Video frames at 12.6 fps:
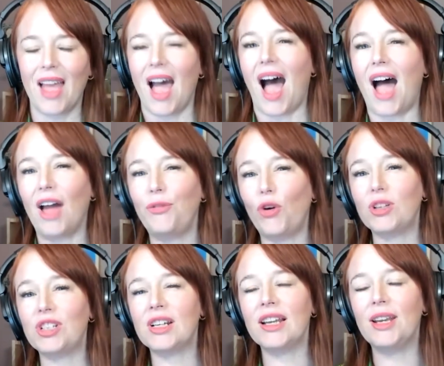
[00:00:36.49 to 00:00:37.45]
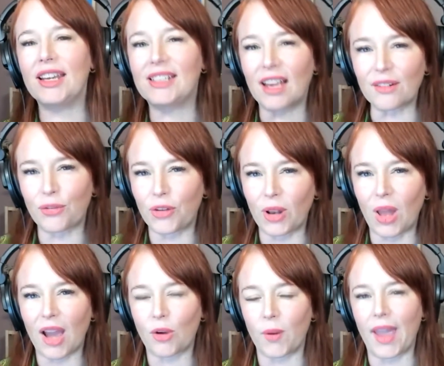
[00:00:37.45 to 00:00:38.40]
Unfortunately, it does feel
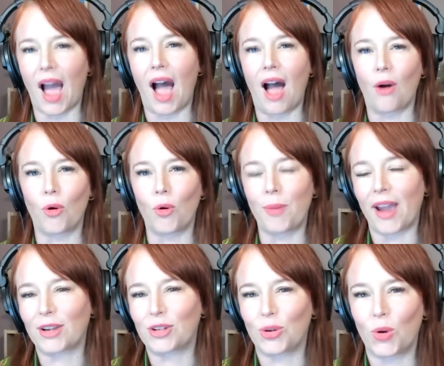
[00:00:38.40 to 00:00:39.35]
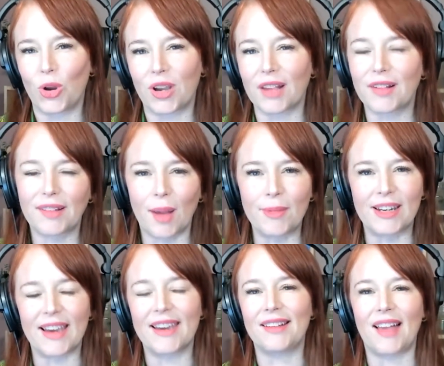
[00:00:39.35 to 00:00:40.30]
like we are all back to work. Summer
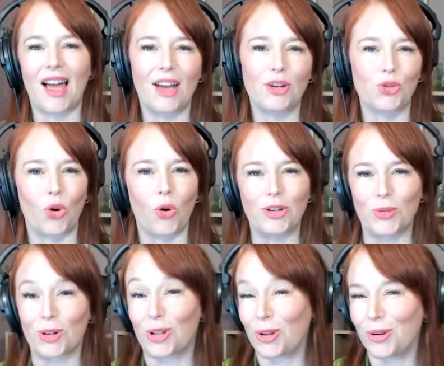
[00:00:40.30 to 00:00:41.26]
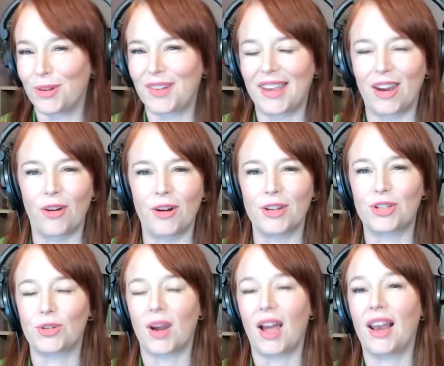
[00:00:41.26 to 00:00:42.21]
days are drawing to a close here in
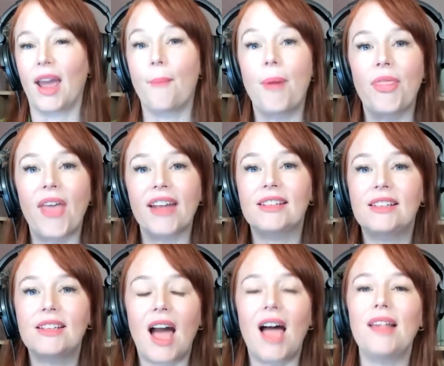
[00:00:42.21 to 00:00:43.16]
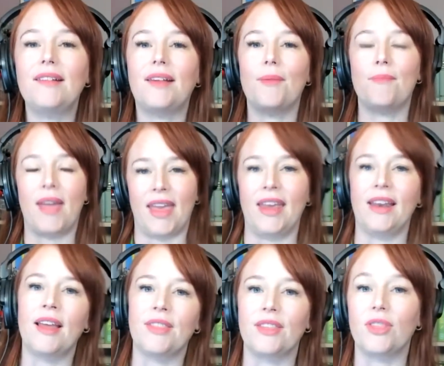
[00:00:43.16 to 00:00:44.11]
Australia, but that does
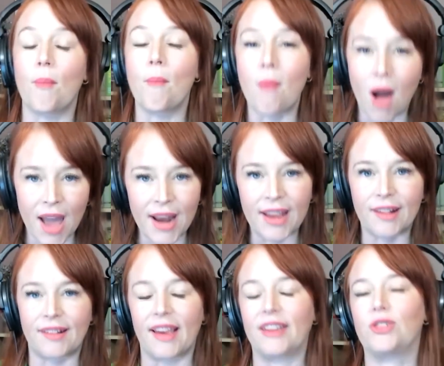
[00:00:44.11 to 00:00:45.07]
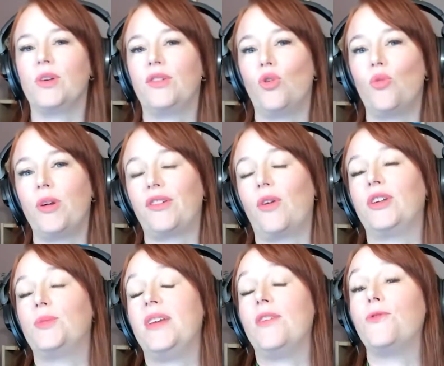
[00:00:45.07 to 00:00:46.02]
mean that the mining sector is almost going
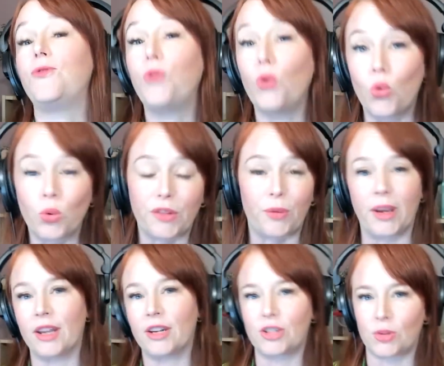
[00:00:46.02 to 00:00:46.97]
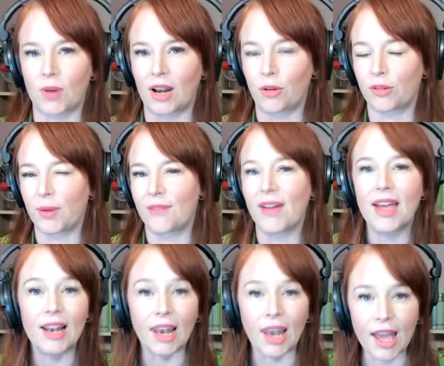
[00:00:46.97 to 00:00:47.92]
to be in full swing in Australia as we have
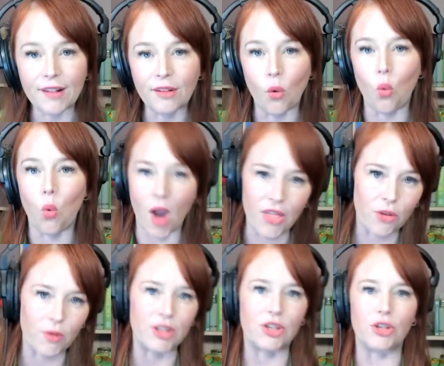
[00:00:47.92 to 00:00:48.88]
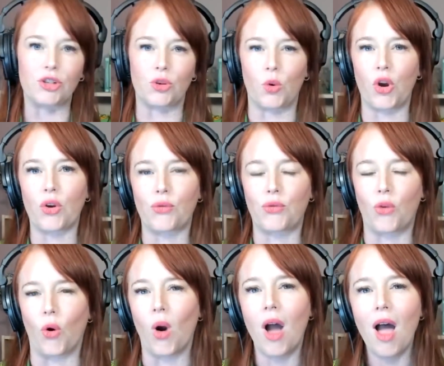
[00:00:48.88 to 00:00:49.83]
less weather issues to work for.